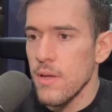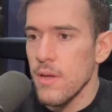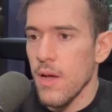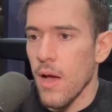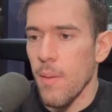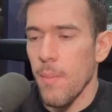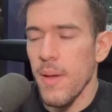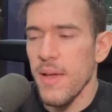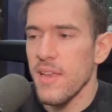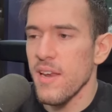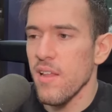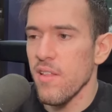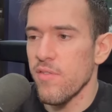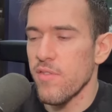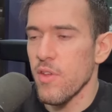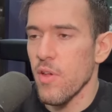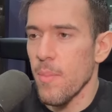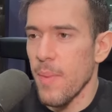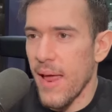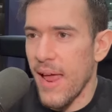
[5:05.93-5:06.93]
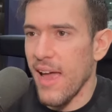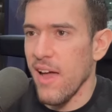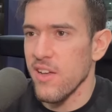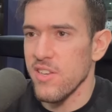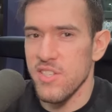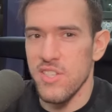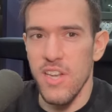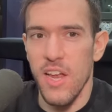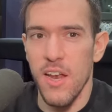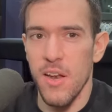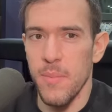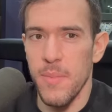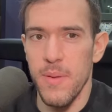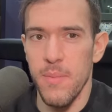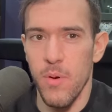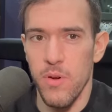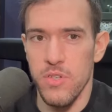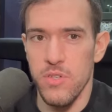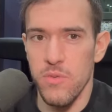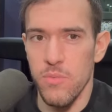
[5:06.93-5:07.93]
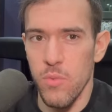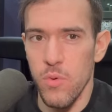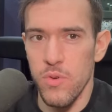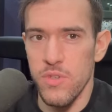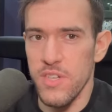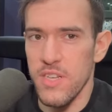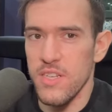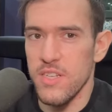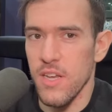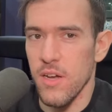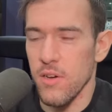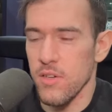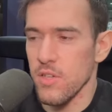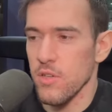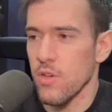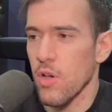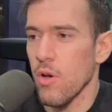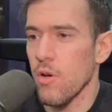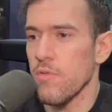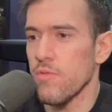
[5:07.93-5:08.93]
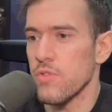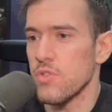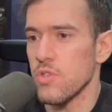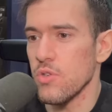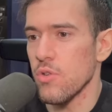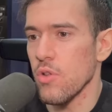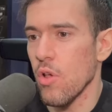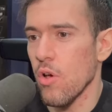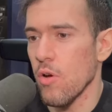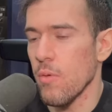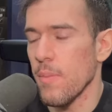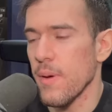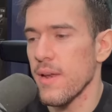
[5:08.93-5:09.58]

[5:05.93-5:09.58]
I'll make another video about how I started beatboxing in more detail because I've gone for too long.